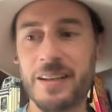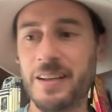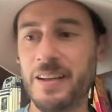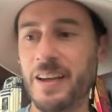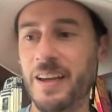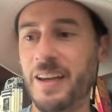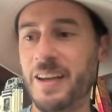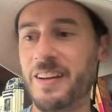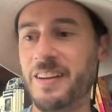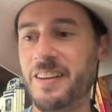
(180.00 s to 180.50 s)

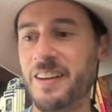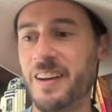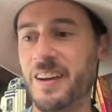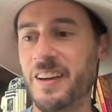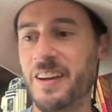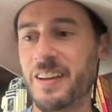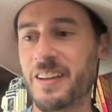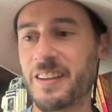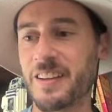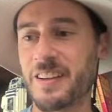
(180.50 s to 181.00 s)

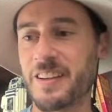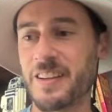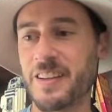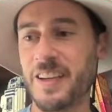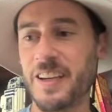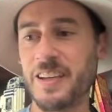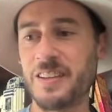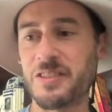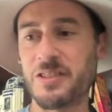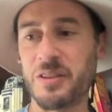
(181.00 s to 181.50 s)
and
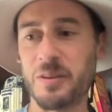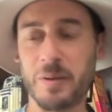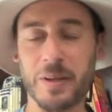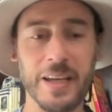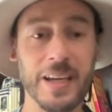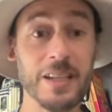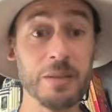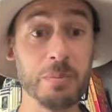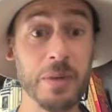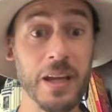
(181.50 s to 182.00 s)
kings
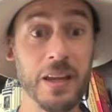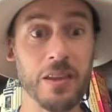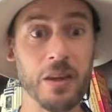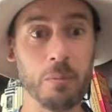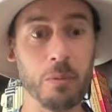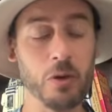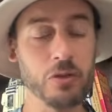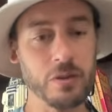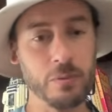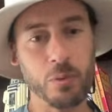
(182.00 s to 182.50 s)
being the
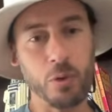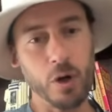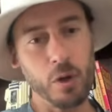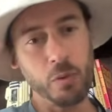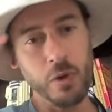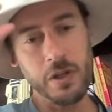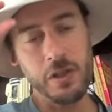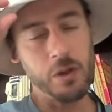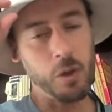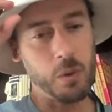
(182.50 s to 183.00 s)
most important
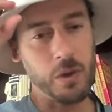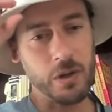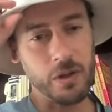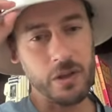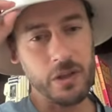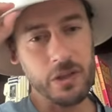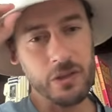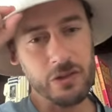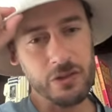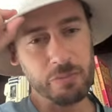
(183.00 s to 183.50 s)
one you don't want to
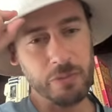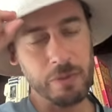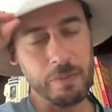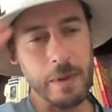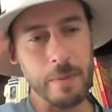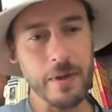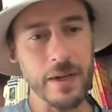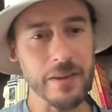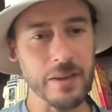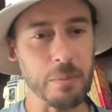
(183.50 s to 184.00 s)
lose, but
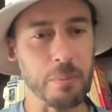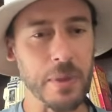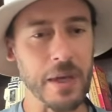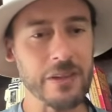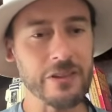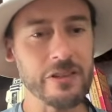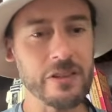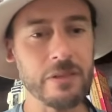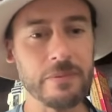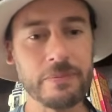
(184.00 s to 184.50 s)
maybe not the
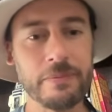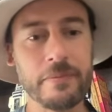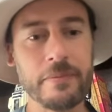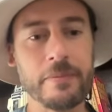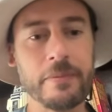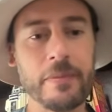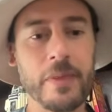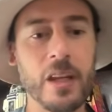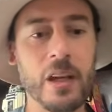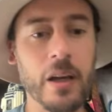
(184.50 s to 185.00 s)
best.
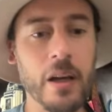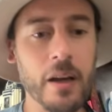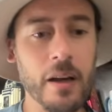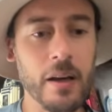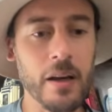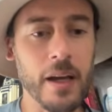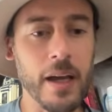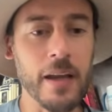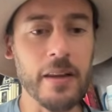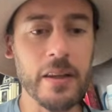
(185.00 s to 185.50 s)

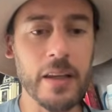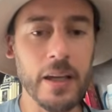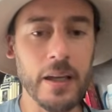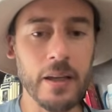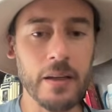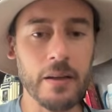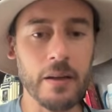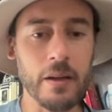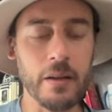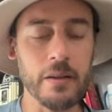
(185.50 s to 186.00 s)
And
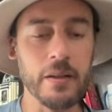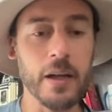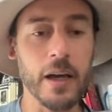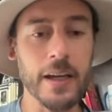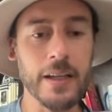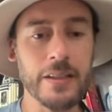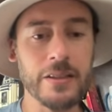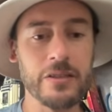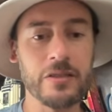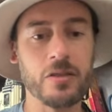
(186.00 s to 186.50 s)
then
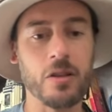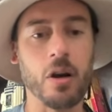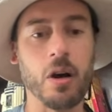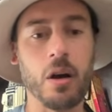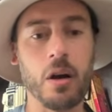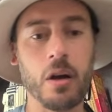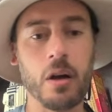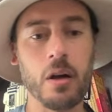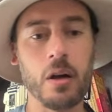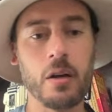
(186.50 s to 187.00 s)
knights
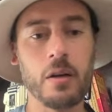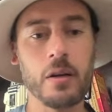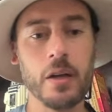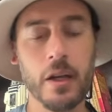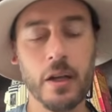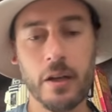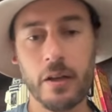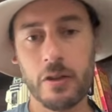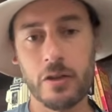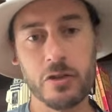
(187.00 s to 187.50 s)
are
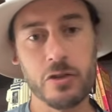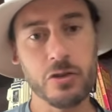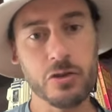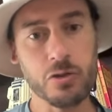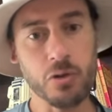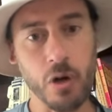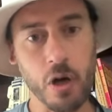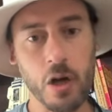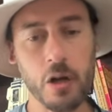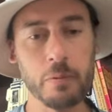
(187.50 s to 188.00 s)

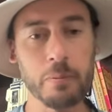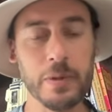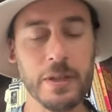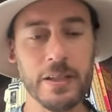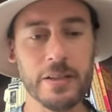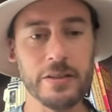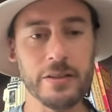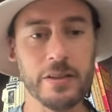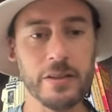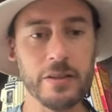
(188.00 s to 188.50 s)
strong
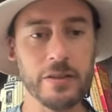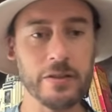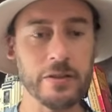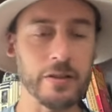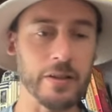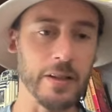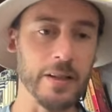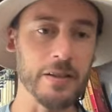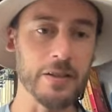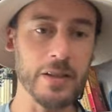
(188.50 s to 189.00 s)
pieces
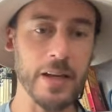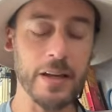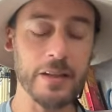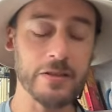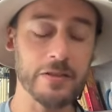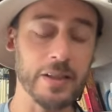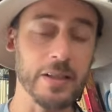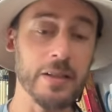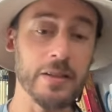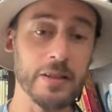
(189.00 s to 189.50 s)
in
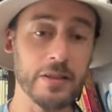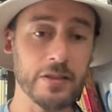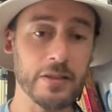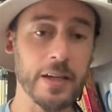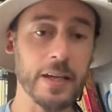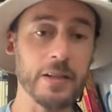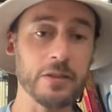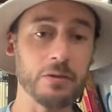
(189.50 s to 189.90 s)
chess, and in this case will